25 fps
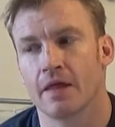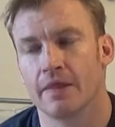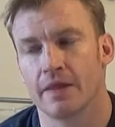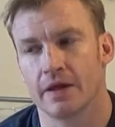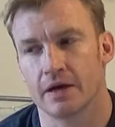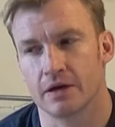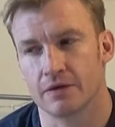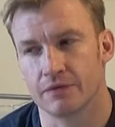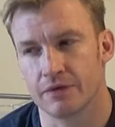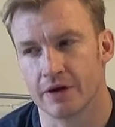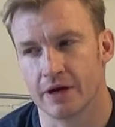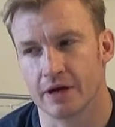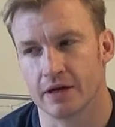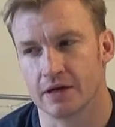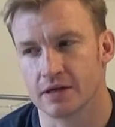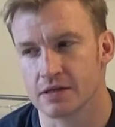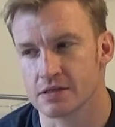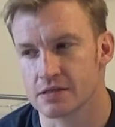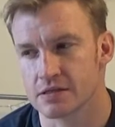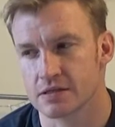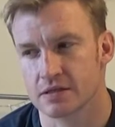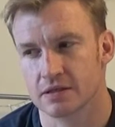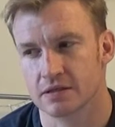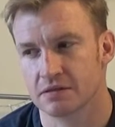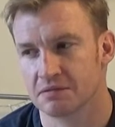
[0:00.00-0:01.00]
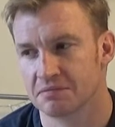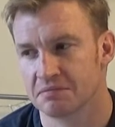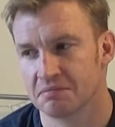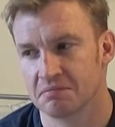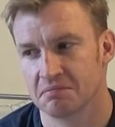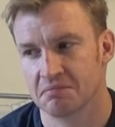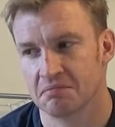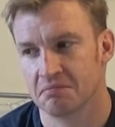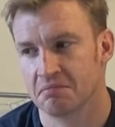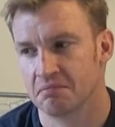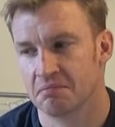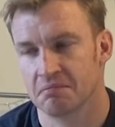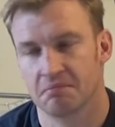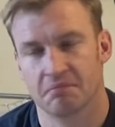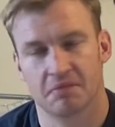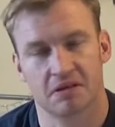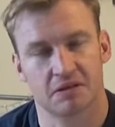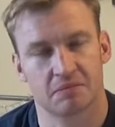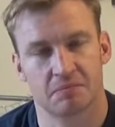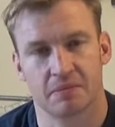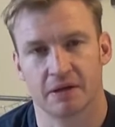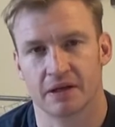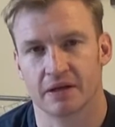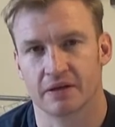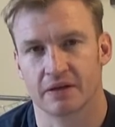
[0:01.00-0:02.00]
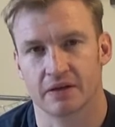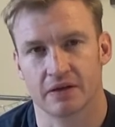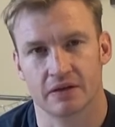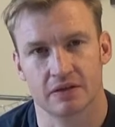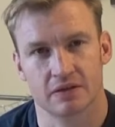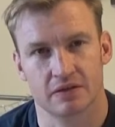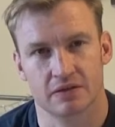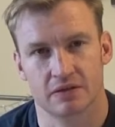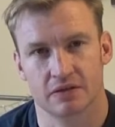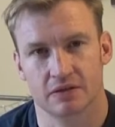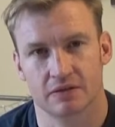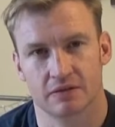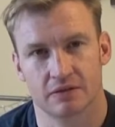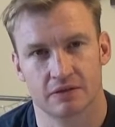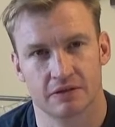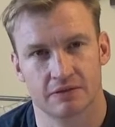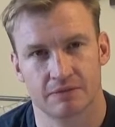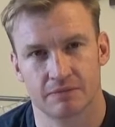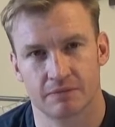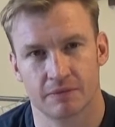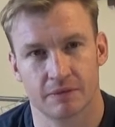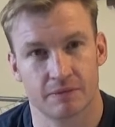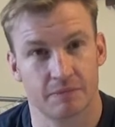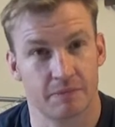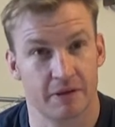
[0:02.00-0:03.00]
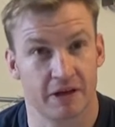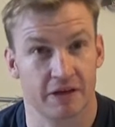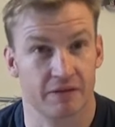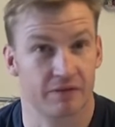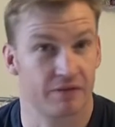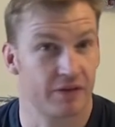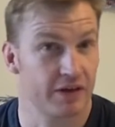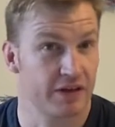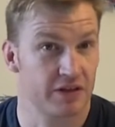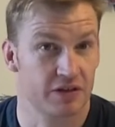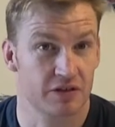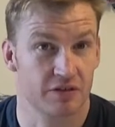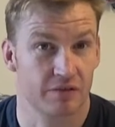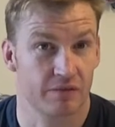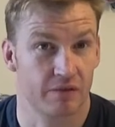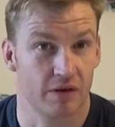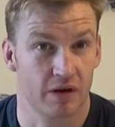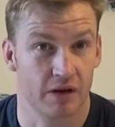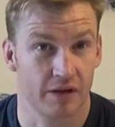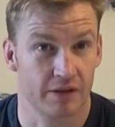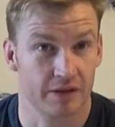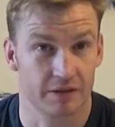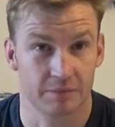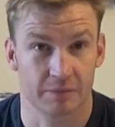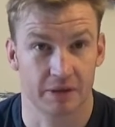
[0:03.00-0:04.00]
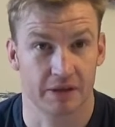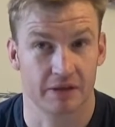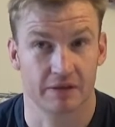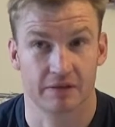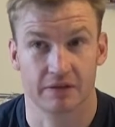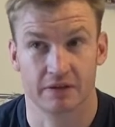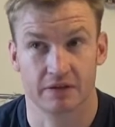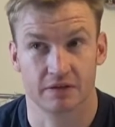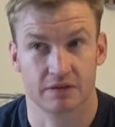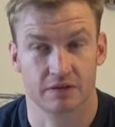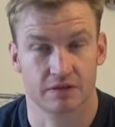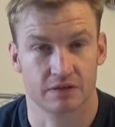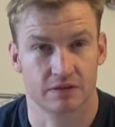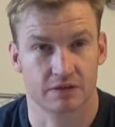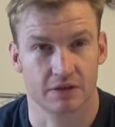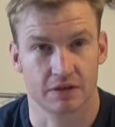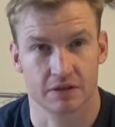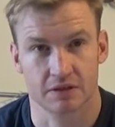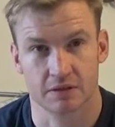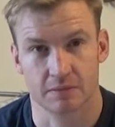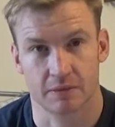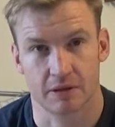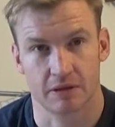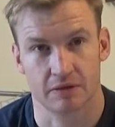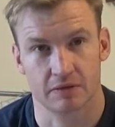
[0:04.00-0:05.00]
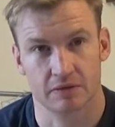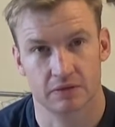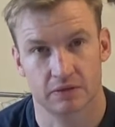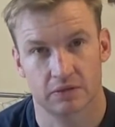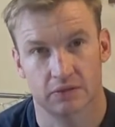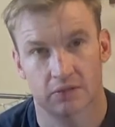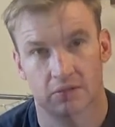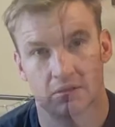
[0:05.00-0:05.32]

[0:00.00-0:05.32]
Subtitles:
then I realised there's bigger things the bigger fish to fry, there's bigger things to stress about.